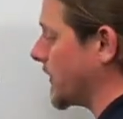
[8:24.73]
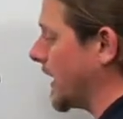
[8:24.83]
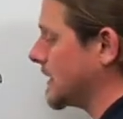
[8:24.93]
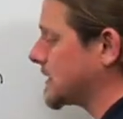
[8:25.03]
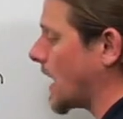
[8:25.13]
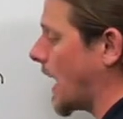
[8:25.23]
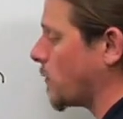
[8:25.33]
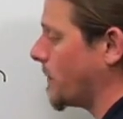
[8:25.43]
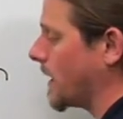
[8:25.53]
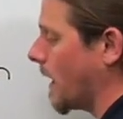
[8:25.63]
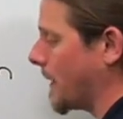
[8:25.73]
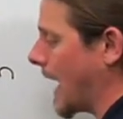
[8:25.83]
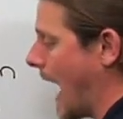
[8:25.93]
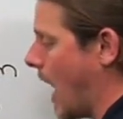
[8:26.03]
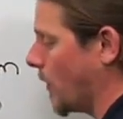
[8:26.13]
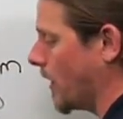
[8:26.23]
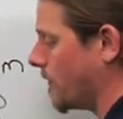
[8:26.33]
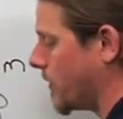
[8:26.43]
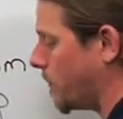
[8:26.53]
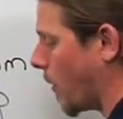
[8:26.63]
inside will be coming out of
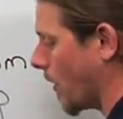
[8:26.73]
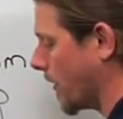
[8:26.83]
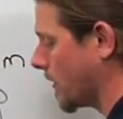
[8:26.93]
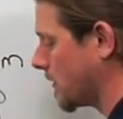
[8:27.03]
the board,